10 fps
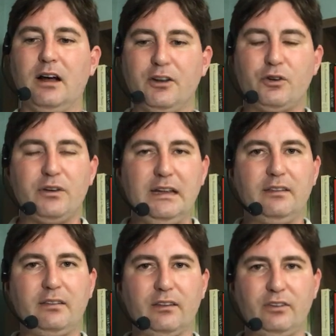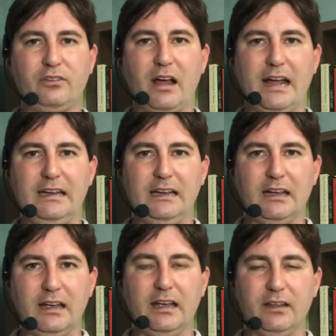underneath the
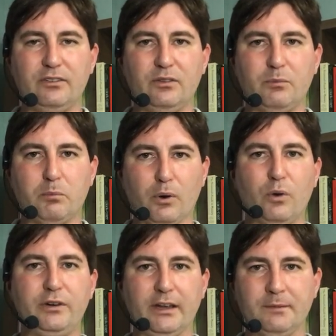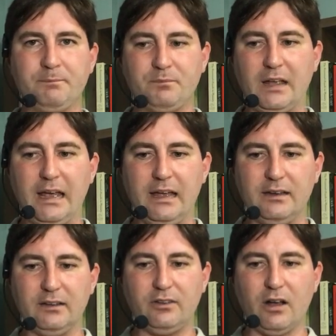society is broken
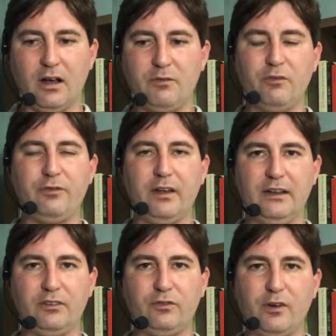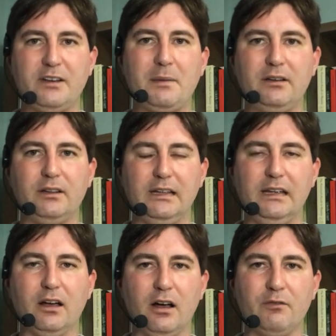and it's unf- it's
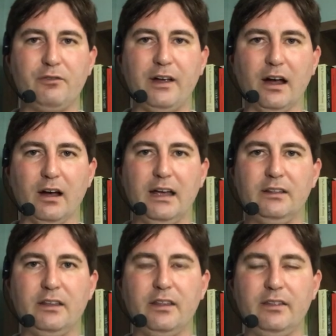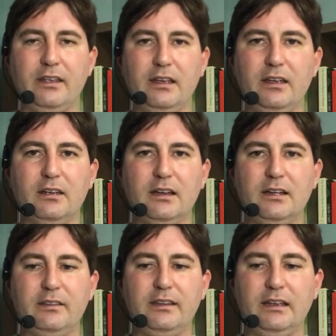fundamentally unfair. And the
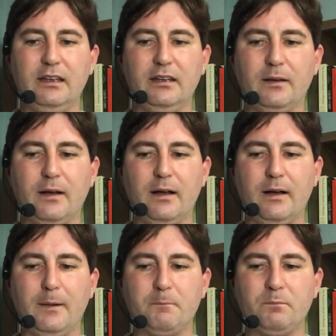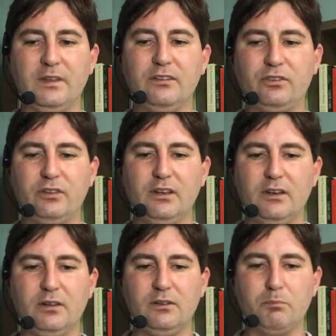the um, this
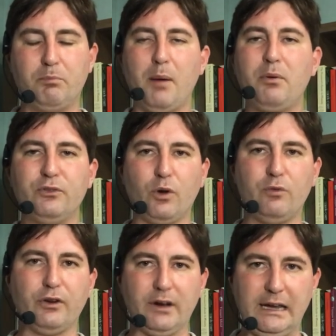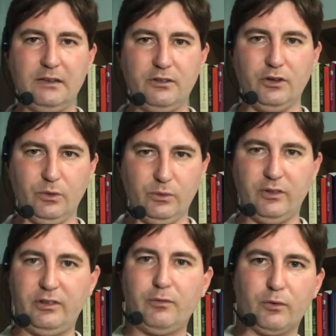bubbles over into
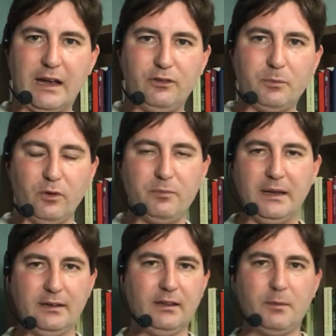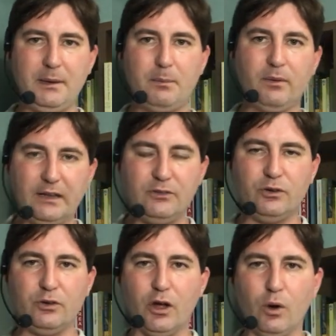the civil rights movement and the people that
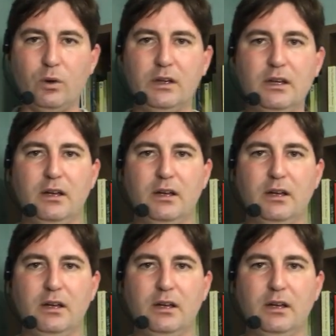you know